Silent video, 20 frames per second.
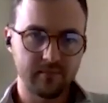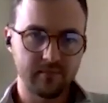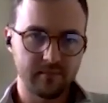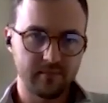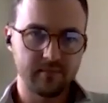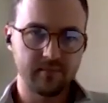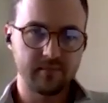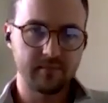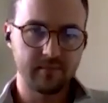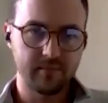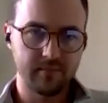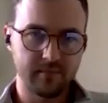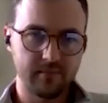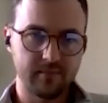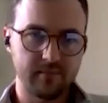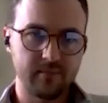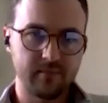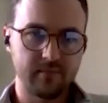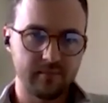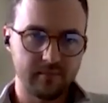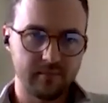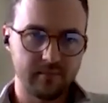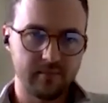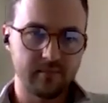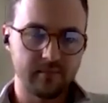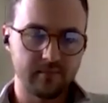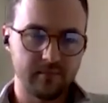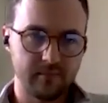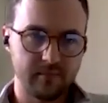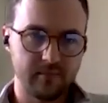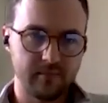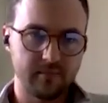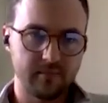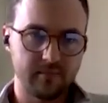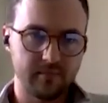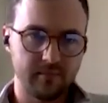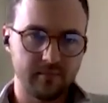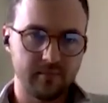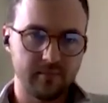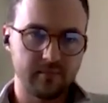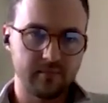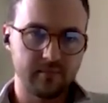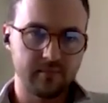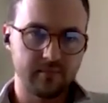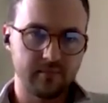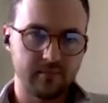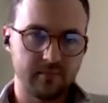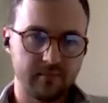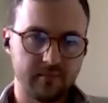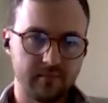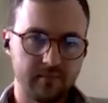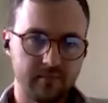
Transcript: (silent)